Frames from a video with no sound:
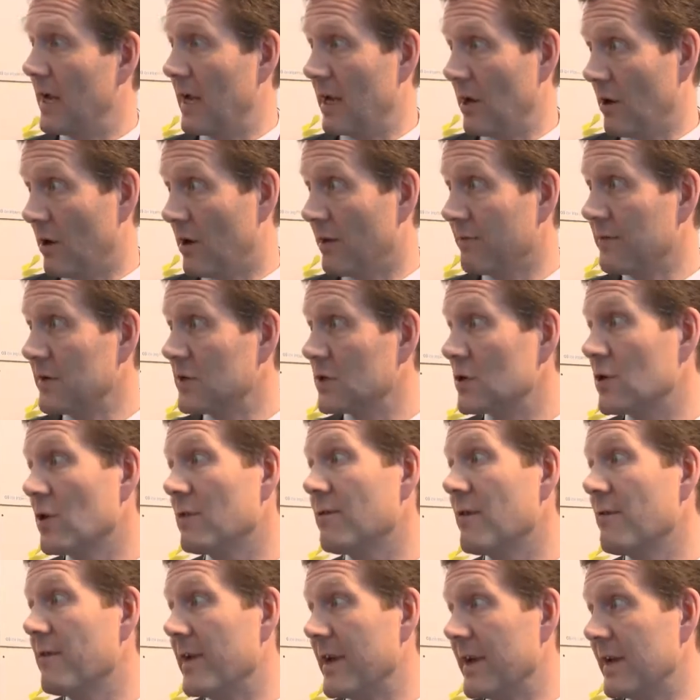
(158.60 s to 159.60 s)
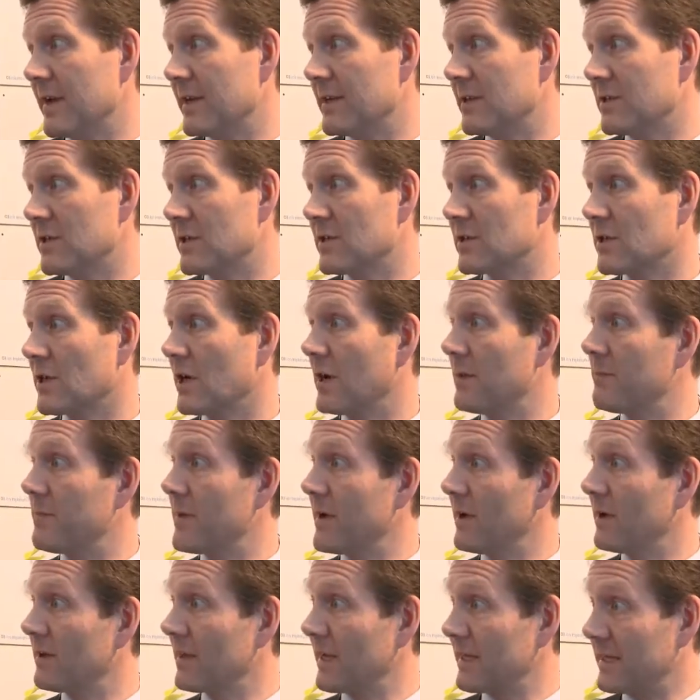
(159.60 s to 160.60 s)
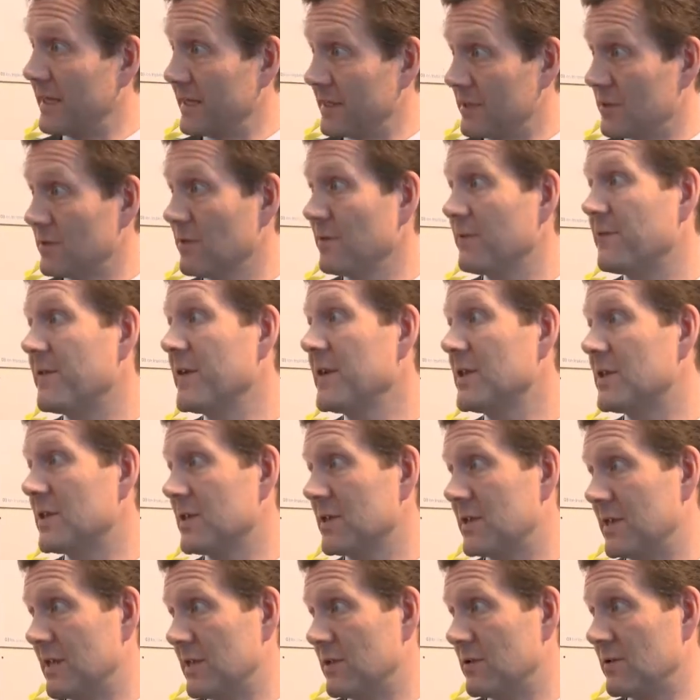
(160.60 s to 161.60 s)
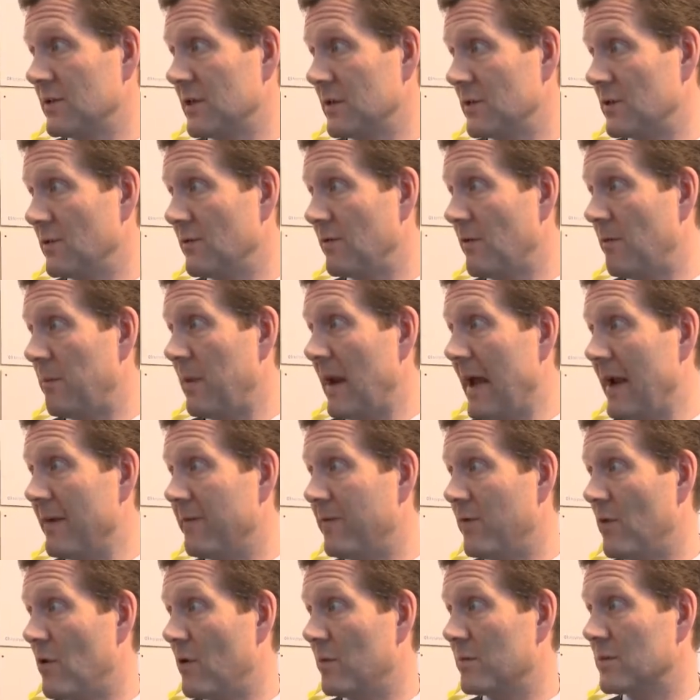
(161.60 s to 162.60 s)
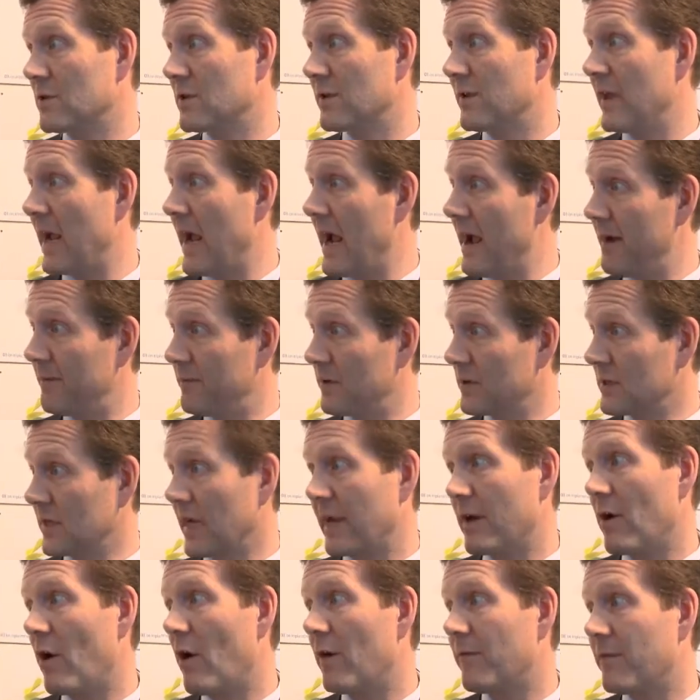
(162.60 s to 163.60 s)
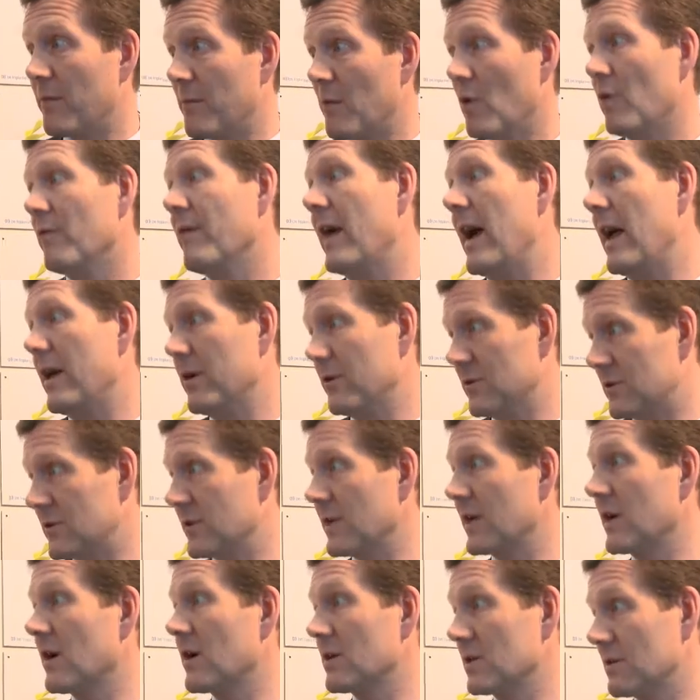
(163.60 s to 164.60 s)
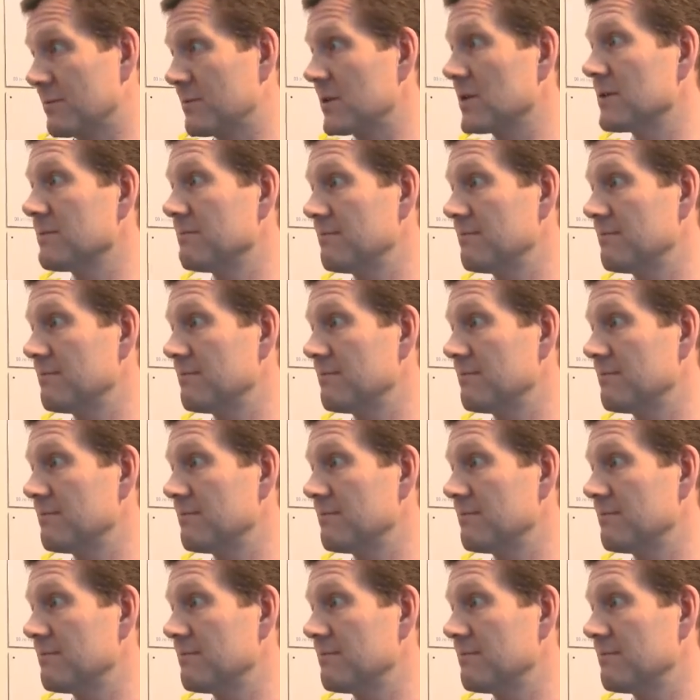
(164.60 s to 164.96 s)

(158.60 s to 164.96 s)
a lot of the server vendors is going to build additional features into the server platform so they can offer more value to their customers.